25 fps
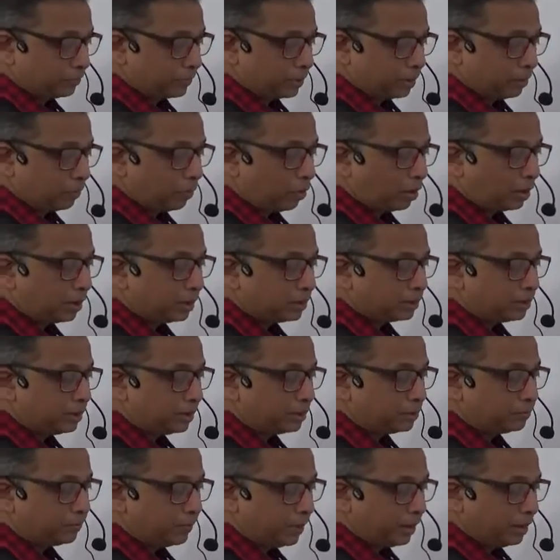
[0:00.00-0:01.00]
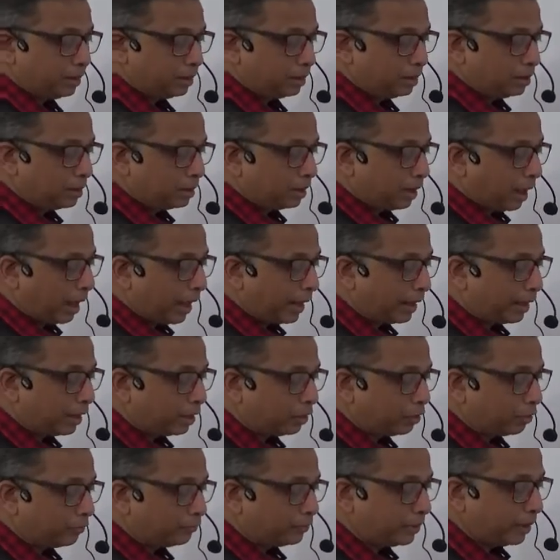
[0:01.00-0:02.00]
What does this mean?
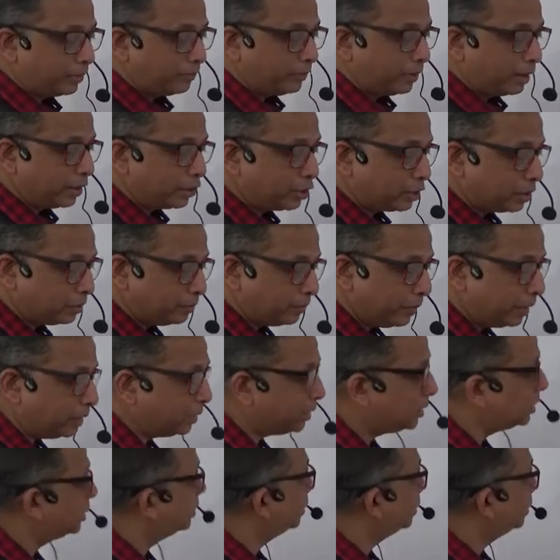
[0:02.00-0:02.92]
Angle of deviation means